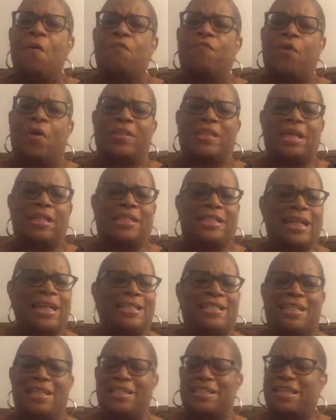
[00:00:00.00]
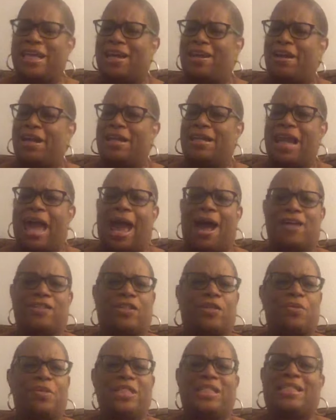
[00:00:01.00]
for the Dixons that are in the house,
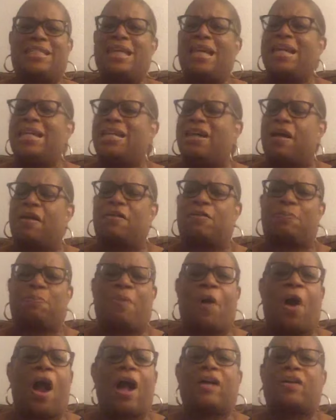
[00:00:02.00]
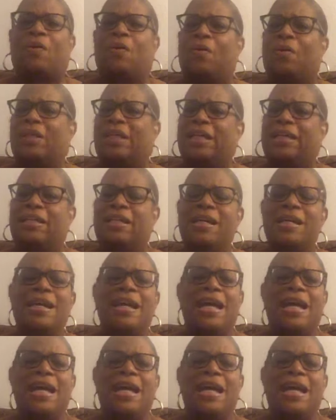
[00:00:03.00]
Christina and Sparkle and